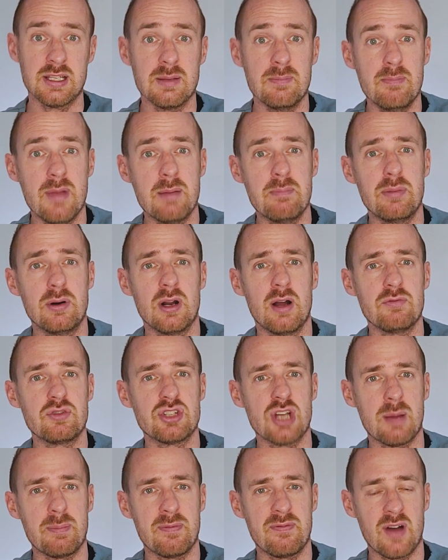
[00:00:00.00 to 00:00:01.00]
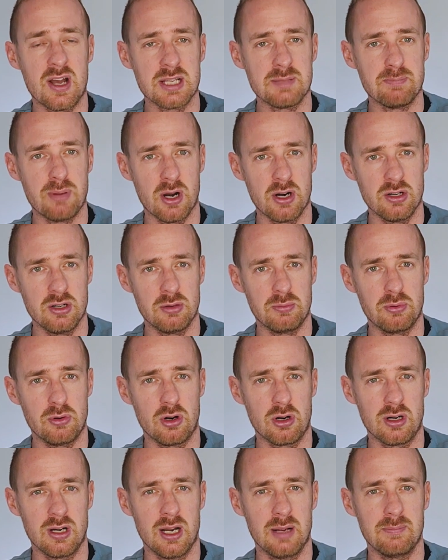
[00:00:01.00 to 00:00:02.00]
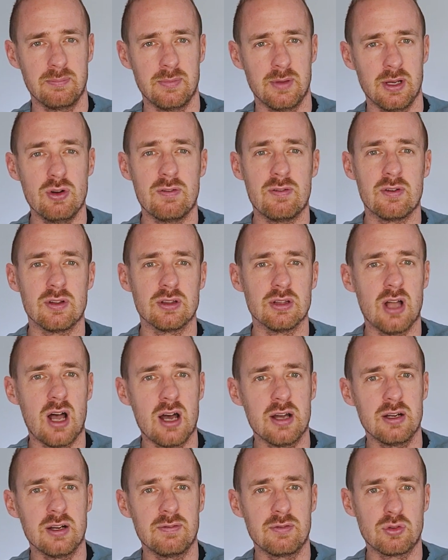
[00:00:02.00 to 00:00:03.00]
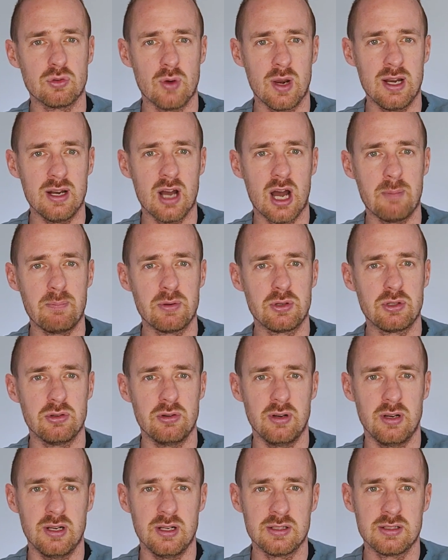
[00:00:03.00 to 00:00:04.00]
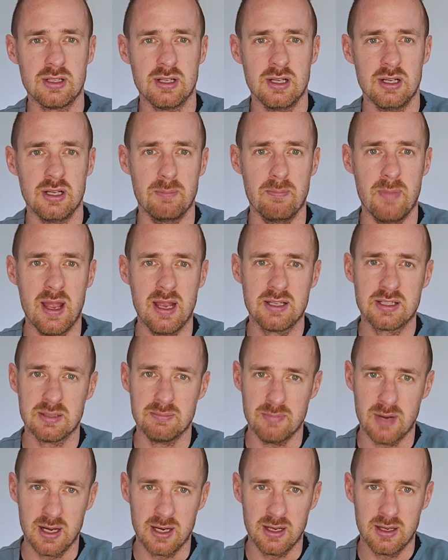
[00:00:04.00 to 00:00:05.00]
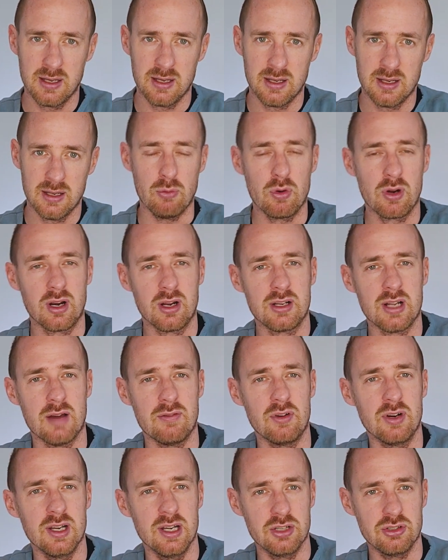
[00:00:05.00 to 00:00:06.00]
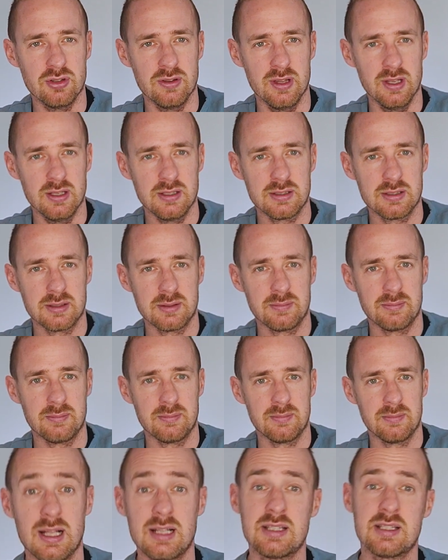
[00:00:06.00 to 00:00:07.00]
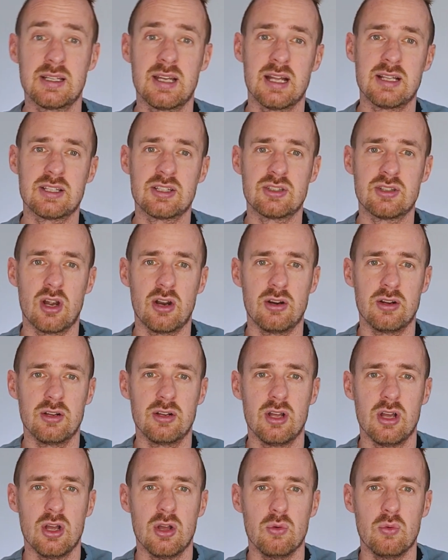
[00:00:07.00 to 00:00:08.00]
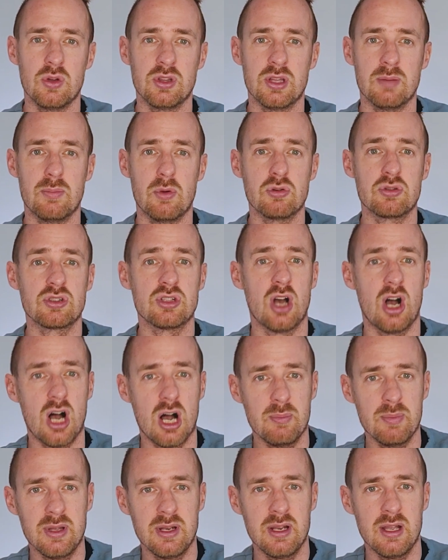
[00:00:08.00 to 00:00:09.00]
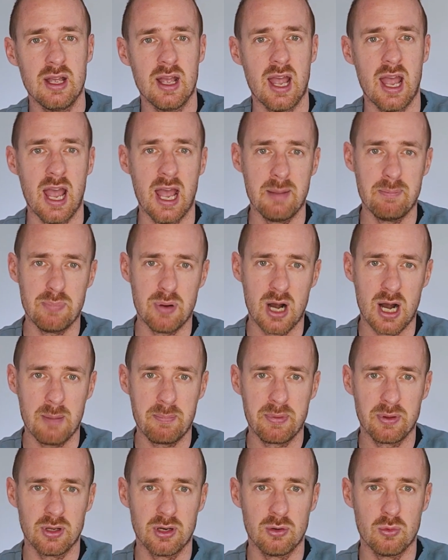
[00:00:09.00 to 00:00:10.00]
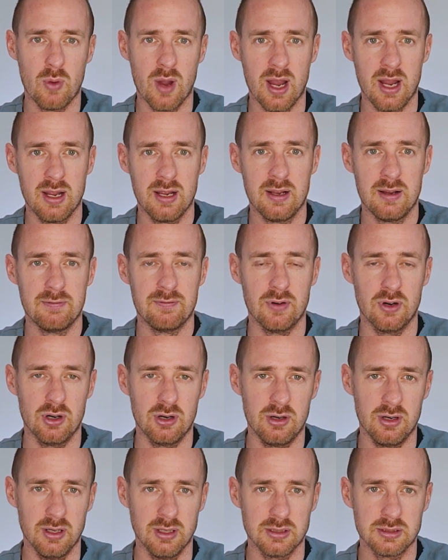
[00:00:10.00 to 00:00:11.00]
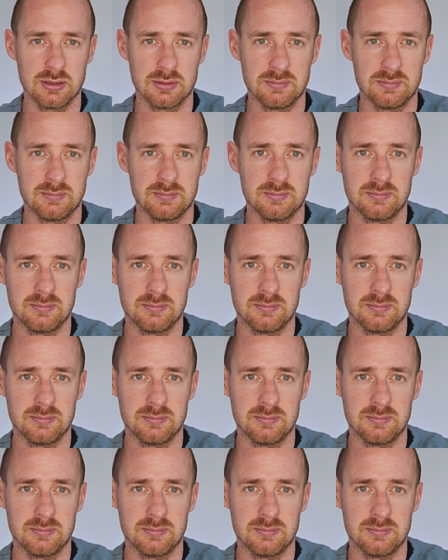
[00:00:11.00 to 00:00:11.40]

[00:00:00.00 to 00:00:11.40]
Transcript: As a member of Shopify's Partner Program, you have a lot of great opportunities to make some money, and we're going to cover each of these. Let's get started with the most common and popular way for earnings: